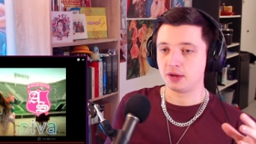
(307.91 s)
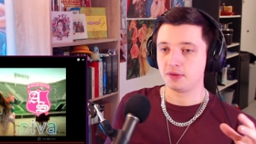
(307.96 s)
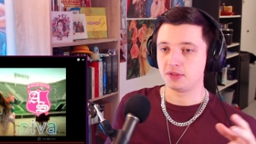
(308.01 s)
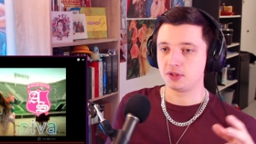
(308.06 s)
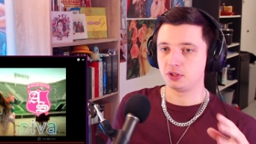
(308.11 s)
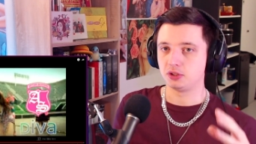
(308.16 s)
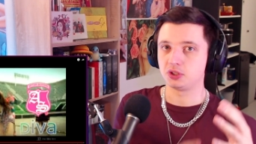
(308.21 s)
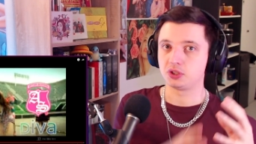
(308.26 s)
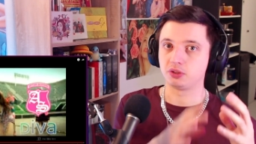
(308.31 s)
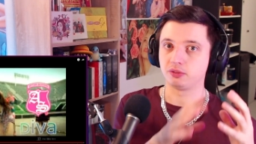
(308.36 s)

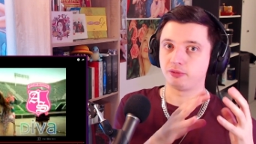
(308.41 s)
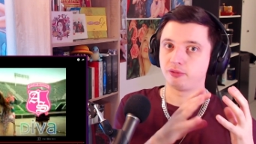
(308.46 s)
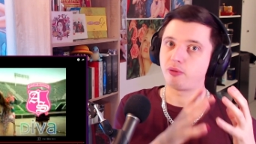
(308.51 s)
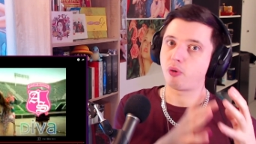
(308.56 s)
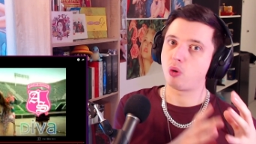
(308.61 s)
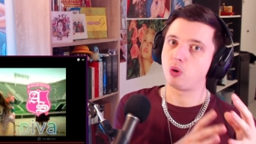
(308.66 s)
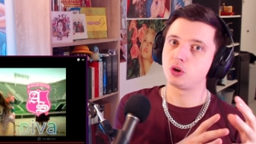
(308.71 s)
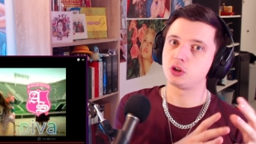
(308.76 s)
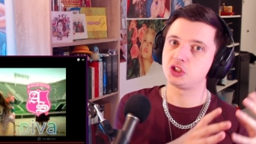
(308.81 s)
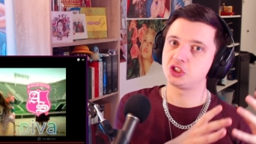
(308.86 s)
There's the
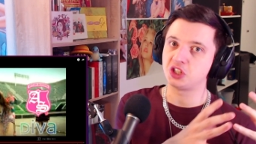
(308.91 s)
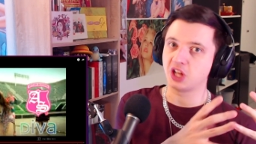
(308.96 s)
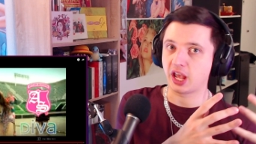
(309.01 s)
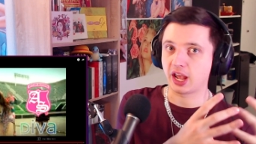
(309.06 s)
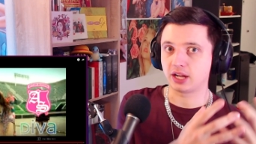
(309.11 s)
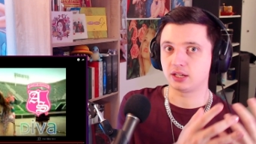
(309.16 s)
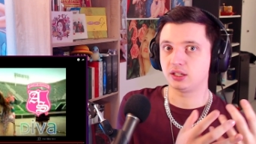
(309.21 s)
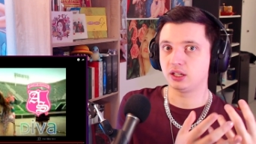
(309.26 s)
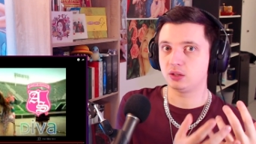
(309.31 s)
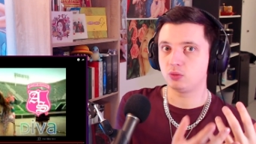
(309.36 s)
forced
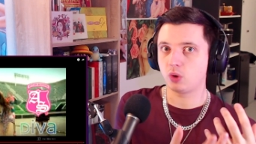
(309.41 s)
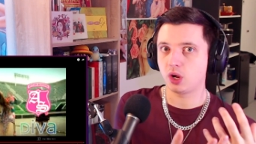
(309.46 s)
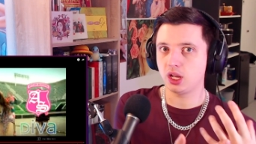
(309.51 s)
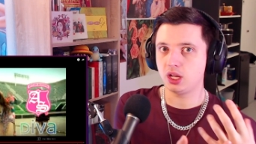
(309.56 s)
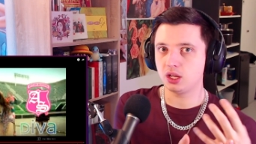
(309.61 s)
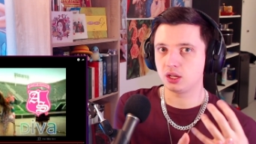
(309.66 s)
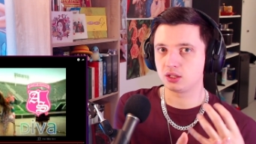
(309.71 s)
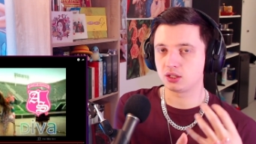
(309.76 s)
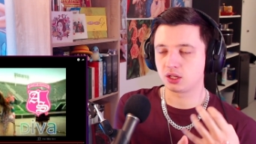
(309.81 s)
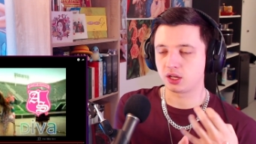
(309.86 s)
acting
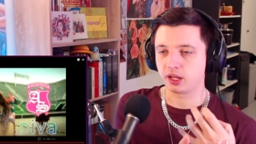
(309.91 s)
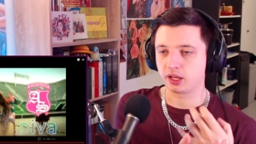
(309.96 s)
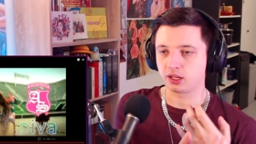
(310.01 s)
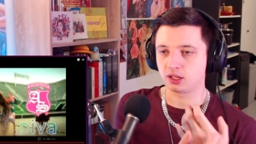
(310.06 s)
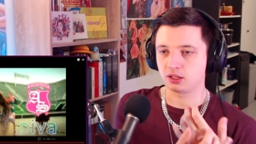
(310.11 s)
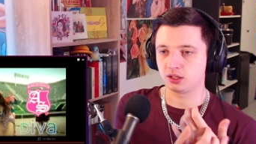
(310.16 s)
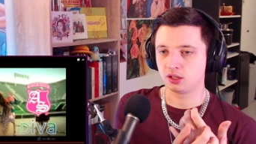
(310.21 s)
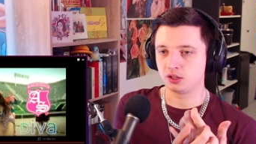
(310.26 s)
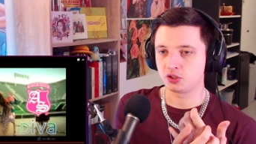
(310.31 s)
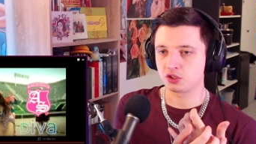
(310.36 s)
way and
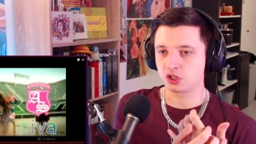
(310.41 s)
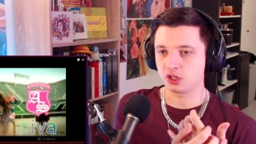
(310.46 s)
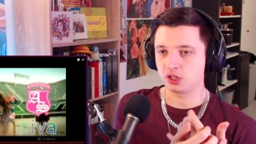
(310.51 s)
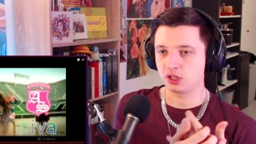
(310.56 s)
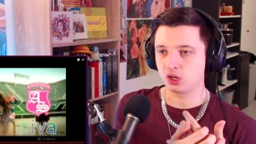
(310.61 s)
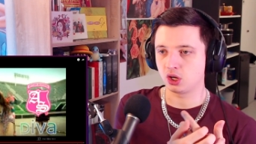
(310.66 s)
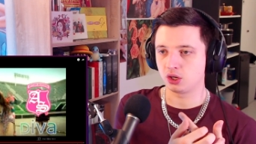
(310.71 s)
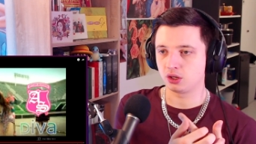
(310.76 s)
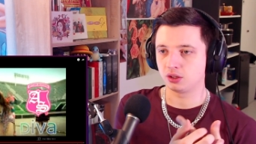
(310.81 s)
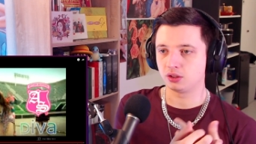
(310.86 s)
like
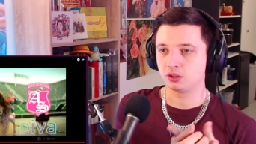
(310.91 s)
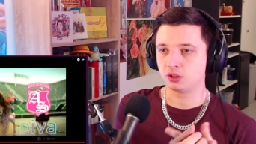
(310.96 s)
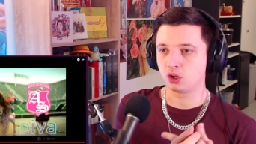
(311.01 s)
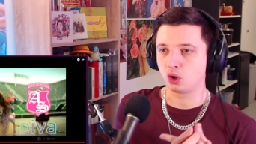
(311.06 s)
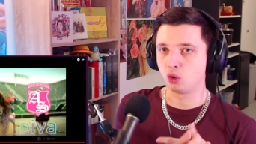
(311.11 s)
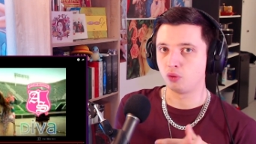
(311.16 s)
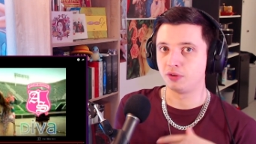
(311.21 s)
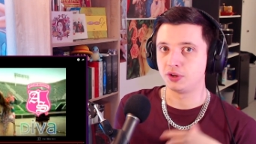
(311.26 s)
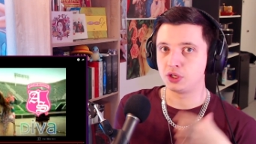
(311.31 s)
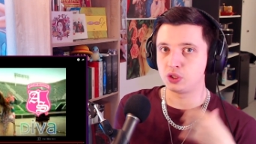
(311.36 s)
literally
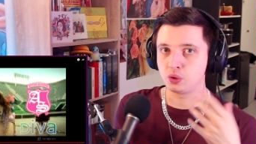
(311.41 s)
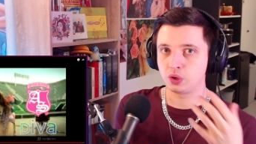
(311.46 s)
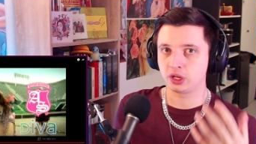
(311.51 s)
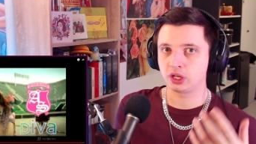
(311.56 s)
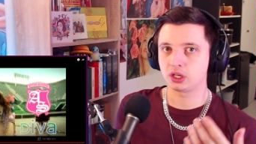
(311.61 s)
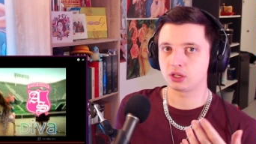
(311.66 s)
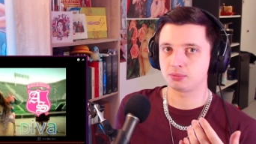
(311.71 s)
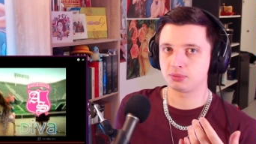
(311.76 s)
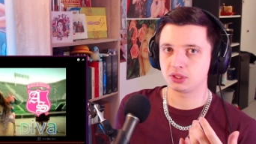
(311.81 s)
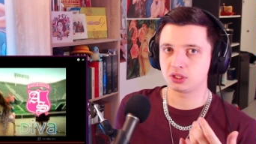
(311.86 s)
overdoing
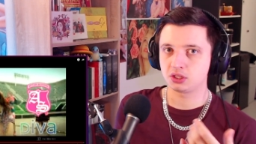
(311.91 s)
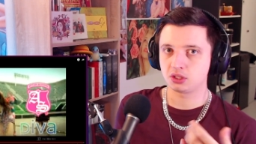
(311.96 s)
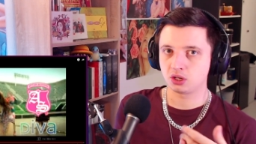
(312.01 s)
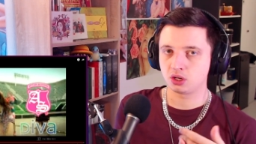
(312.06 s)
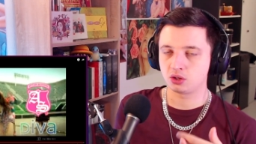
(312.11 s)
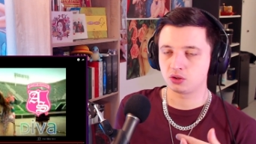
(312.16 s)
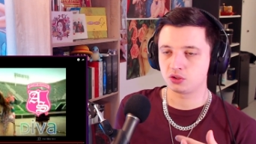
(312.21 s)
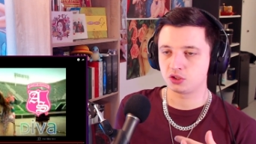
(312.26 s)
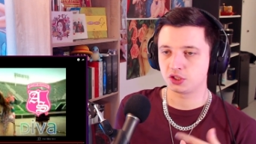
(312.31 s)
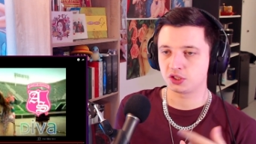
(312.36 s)
it a bit, you
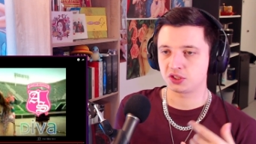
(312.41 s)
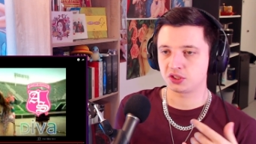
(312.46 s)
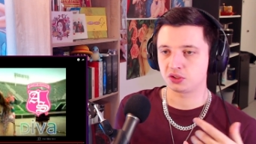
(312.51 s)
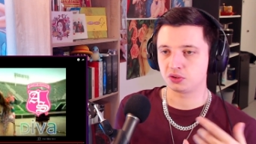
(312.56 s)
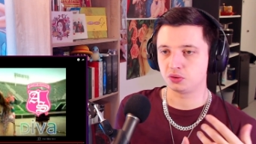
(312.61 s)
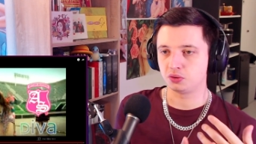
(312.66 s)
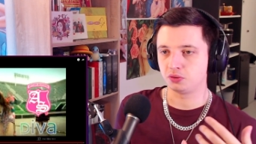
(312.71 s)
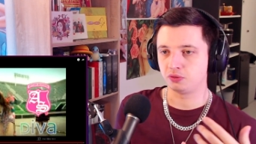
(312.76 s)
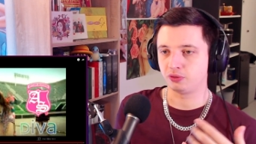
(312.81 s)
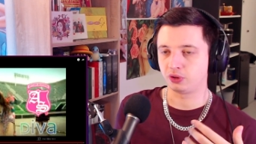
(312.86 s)
know, just
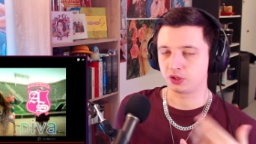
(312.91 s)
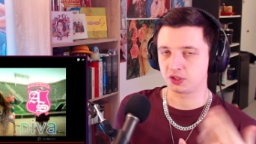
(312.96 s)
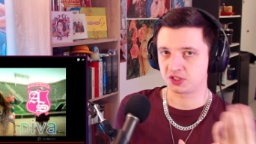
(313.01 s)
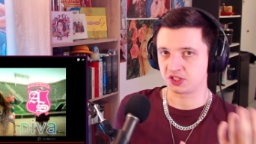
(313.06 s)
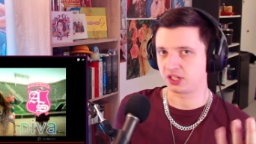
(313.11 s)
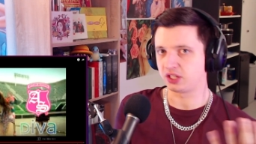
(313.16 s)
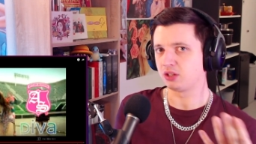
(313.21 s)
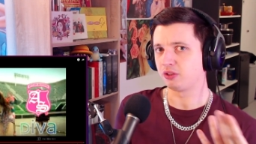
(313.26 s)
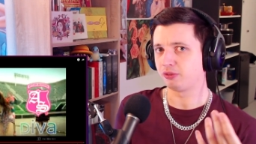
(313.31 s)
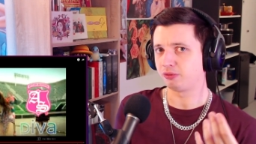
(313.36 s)
to for the
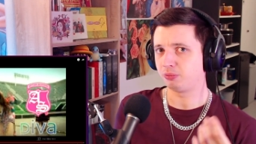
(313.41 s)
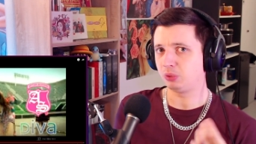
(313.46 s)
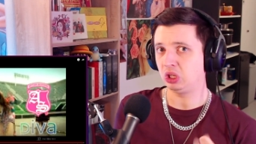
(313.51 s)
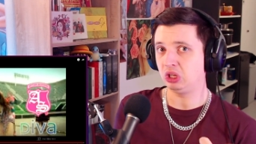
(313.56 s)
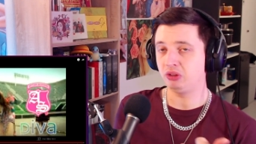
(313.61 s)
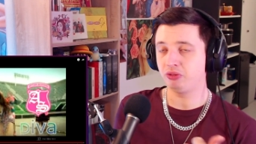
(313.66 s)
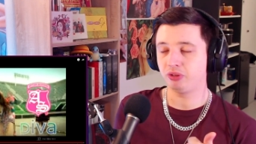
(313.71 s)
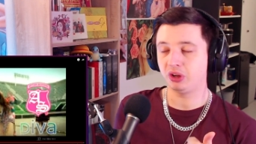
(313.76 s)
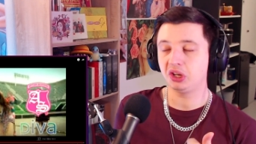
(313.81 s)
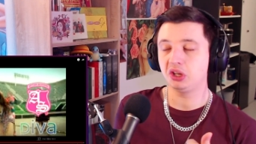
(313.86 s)
sake of
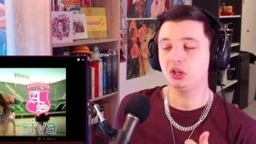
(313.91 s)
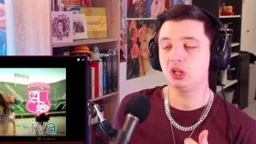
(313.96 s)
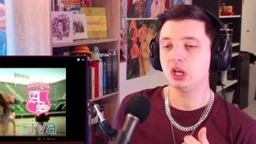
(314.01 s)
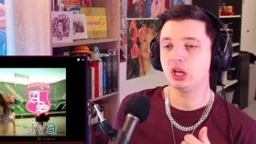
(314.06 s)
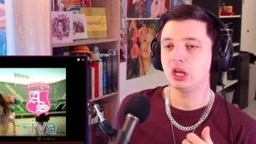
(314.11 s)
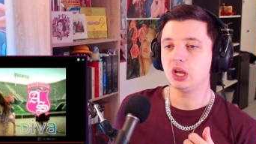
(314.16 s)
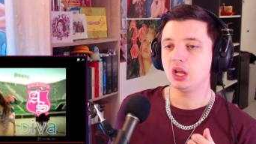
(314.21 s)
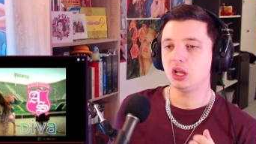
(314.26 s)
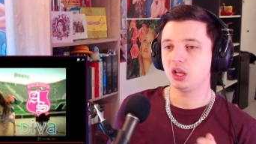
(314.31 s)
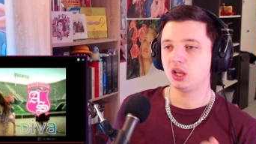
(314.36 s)
being fun
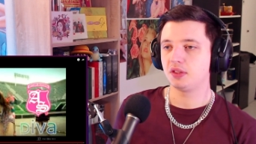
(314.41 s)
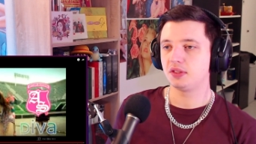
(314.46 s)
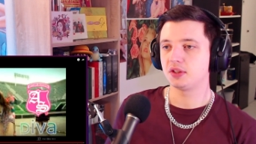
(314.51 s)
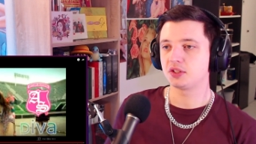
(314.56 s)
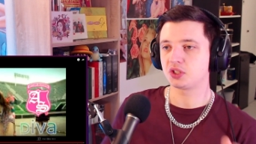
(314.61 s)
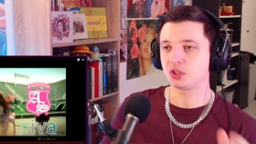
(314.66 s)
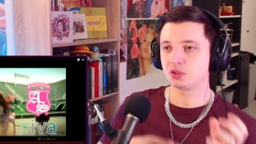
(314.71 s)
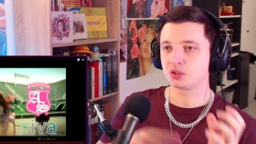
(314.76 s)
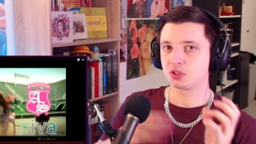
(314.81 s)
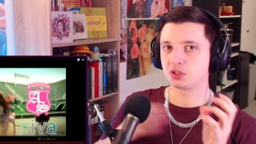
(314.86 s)
and
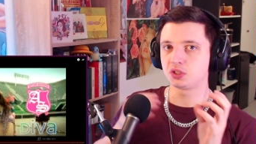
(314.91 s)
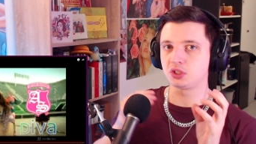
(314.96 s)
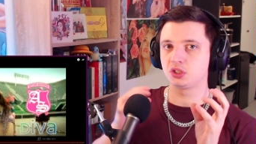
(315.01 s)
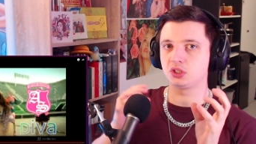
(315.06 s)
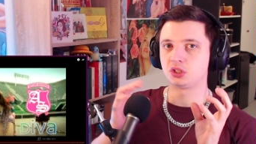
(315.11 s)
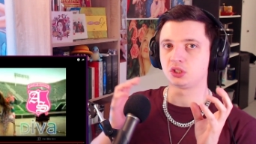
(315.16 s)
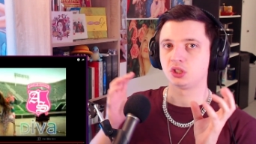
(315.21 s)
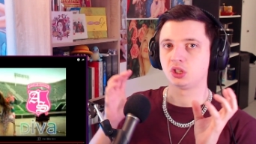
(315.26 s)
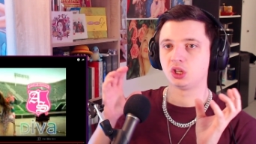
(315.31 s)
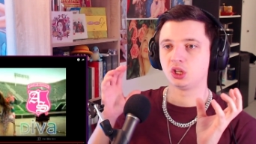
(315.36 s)
there's also
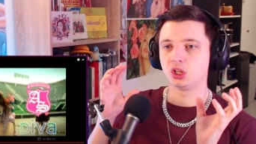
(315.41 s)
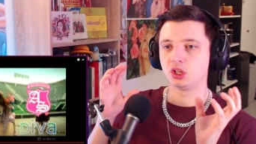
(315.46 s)
the